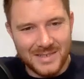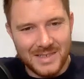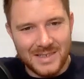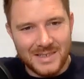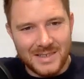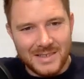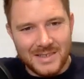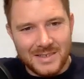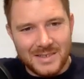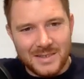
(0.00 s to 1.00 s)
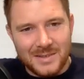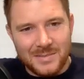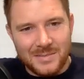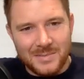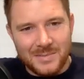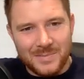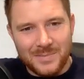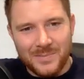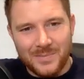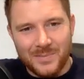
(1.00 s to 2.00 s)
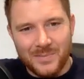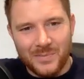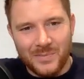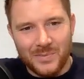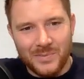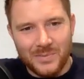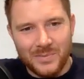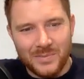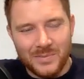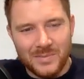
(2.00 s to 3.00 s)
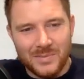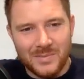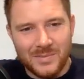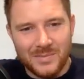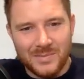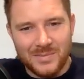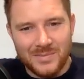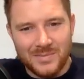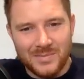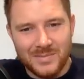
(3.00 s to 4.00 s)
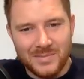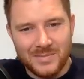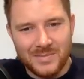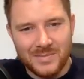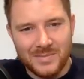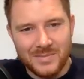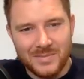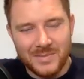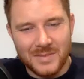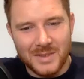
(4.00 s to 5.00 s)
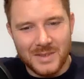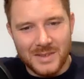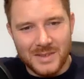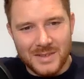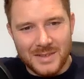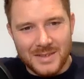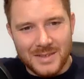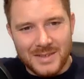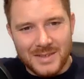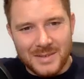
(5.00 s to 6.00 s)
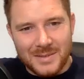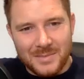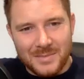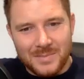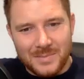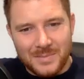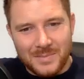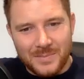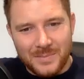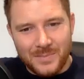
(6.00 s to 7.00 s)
(silent)